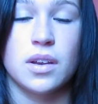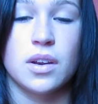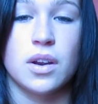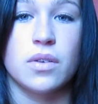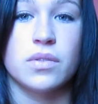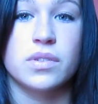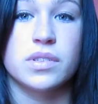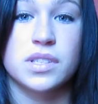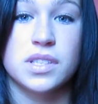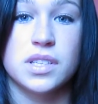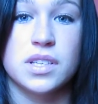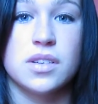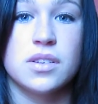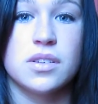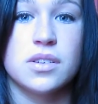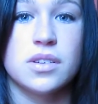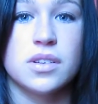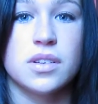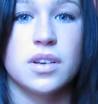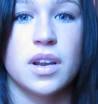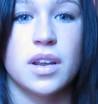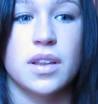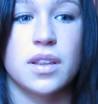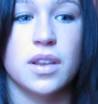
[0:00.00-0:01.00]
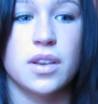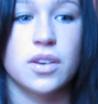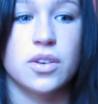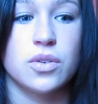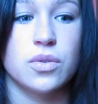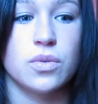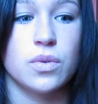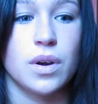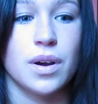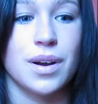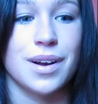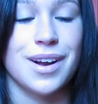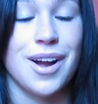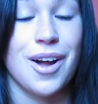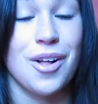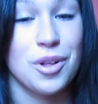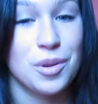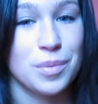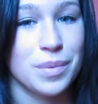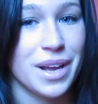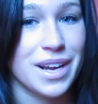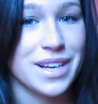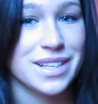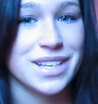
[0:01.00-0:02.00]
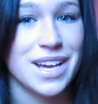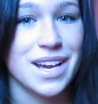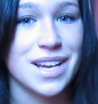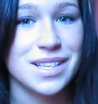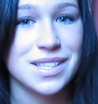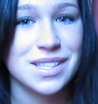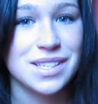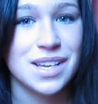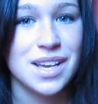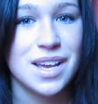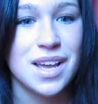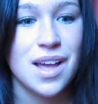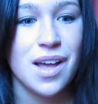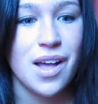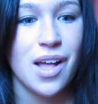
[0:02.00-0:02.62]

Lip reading: you know, see good, and they do a colorblind test.